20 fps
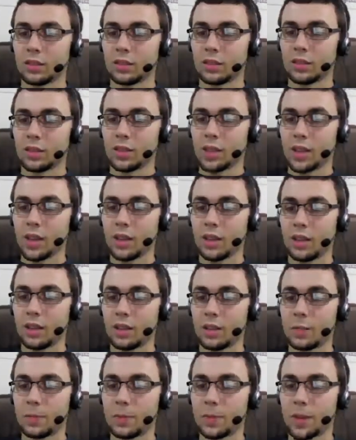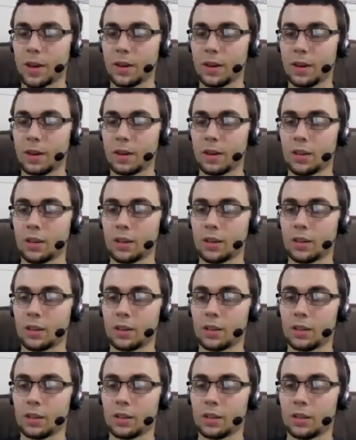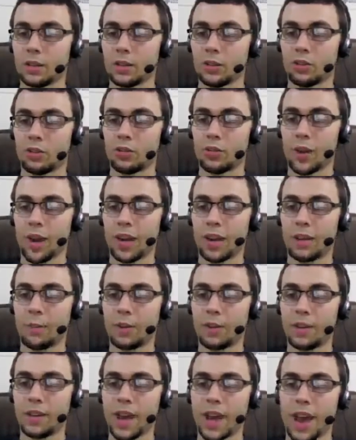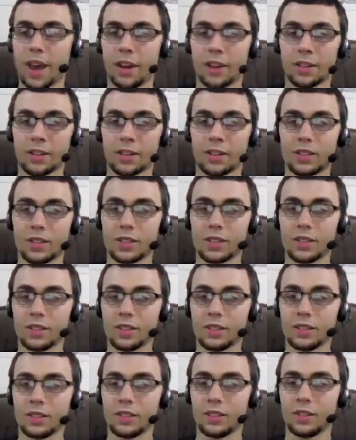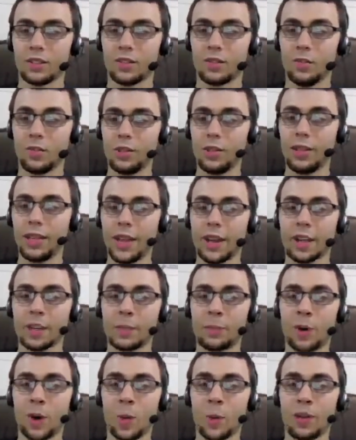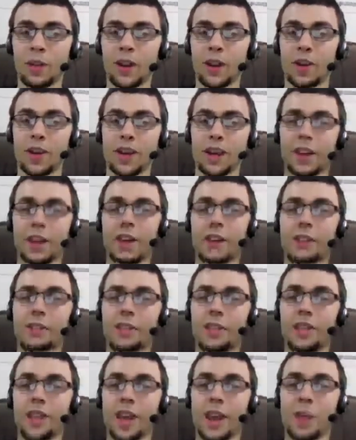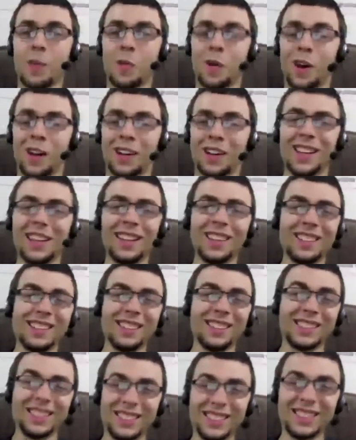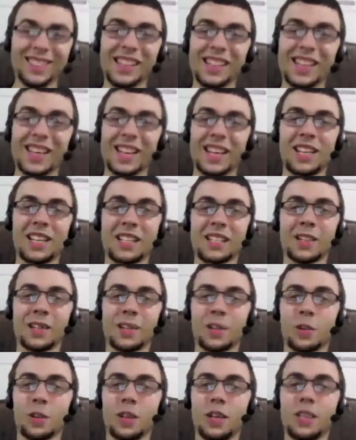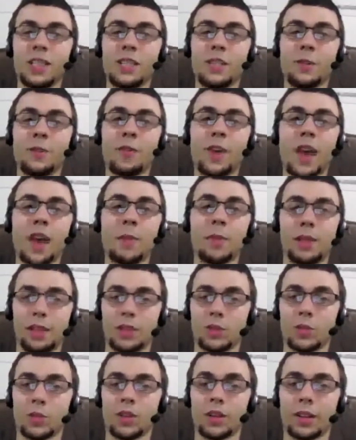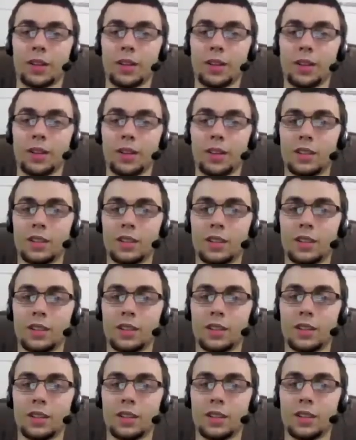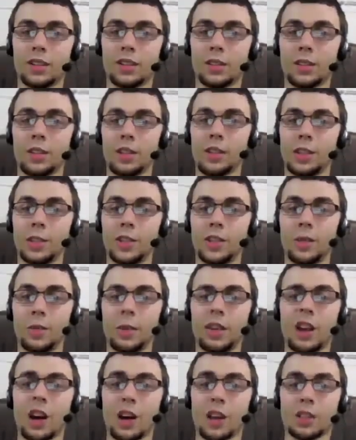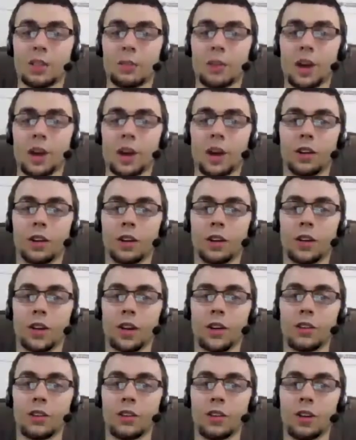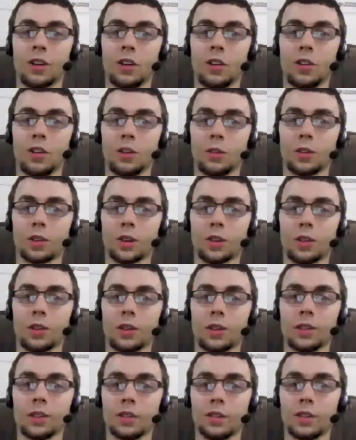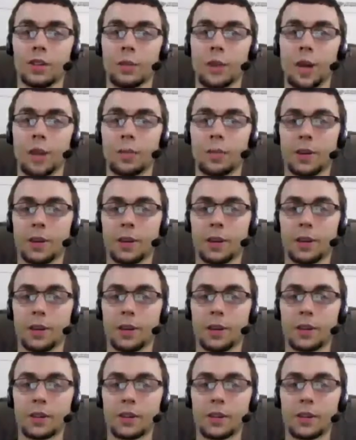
Kata is better. Dried bananas. Ooh, Leon has purple hair. Yeah, he's the gay one. he's or he's the fabulous one. And he's legitimately an awesome character. Like, no no joke. In my opinion, at least.